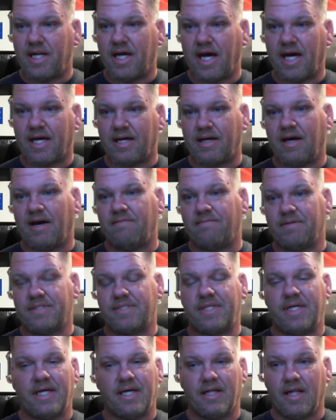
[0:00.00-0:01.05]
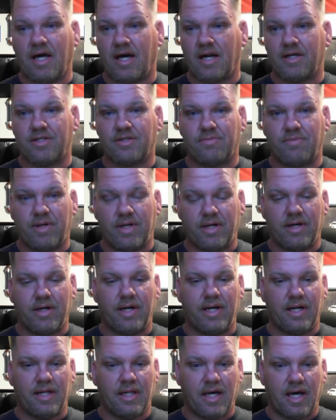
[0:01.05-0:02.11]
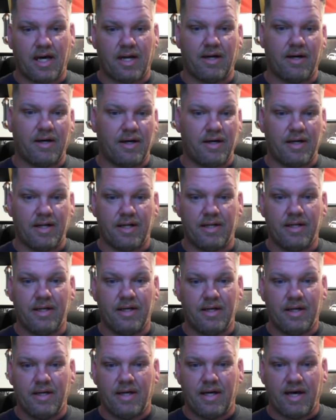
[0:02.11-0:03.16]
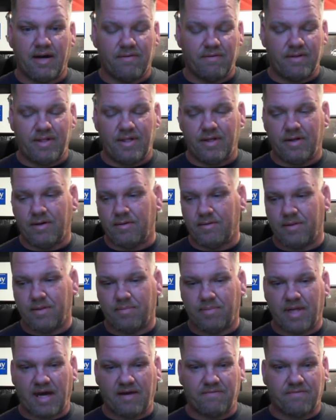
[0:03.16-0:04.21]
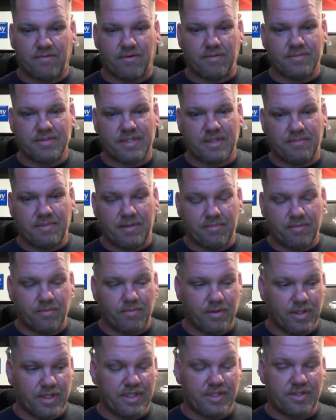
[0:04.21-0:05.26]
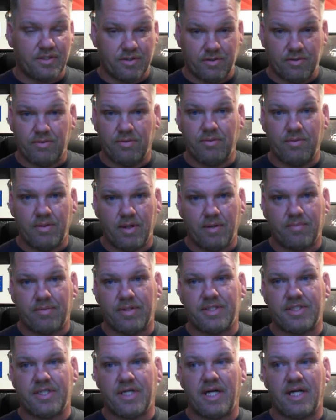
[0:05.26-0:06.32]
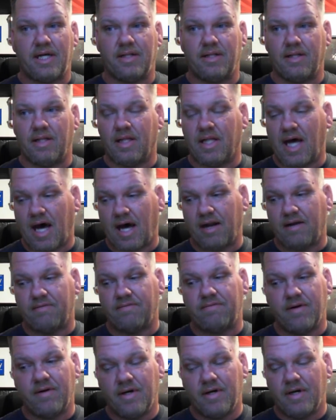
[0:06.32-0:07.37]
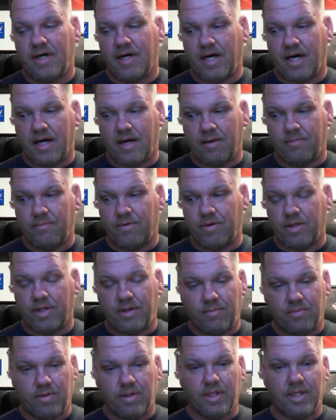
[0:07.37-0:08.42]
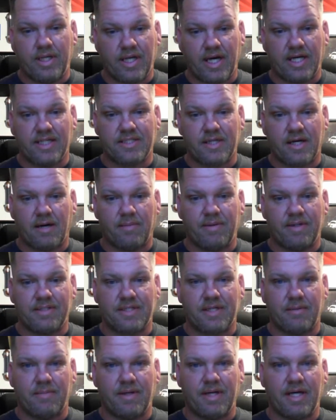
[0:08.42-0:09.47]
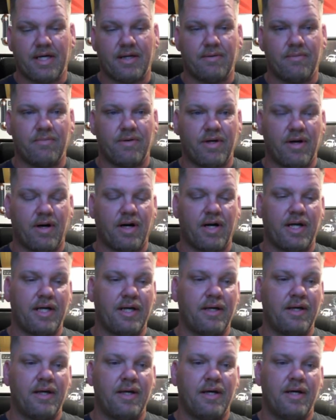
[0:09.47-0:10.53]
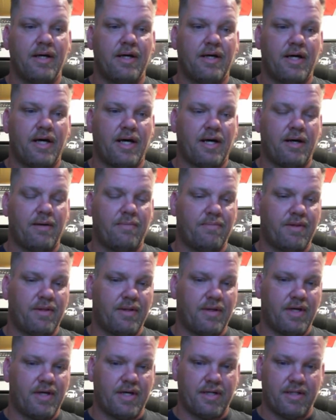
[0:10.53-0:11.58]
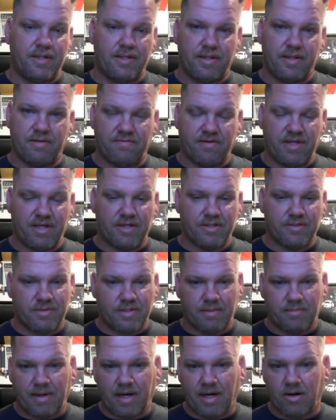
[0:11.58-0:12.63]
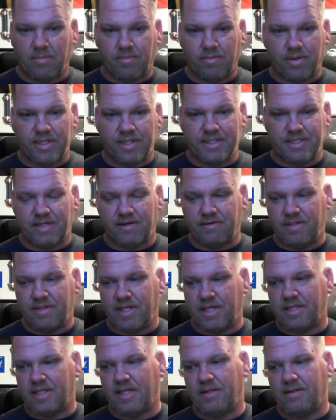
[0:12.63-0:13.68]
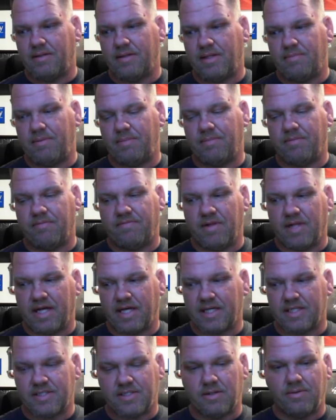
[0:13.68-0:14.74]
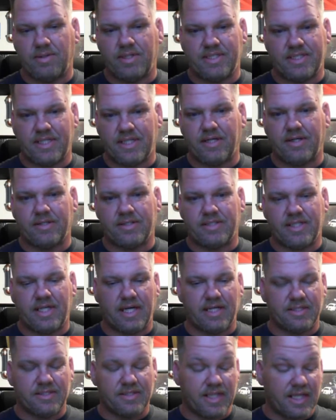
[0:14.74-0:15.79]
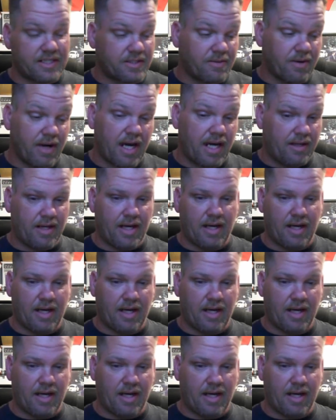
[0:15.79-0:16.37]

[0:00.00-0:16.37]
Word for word: I, I've been seeing a lot on Twitter and a lot on every you know the platforms that people really do appreciate it. A lot of um, really really nice comments coming in regarding um, the the videos with the powerpoints and everything that, that people feel like it's so easy to understand. So that's great.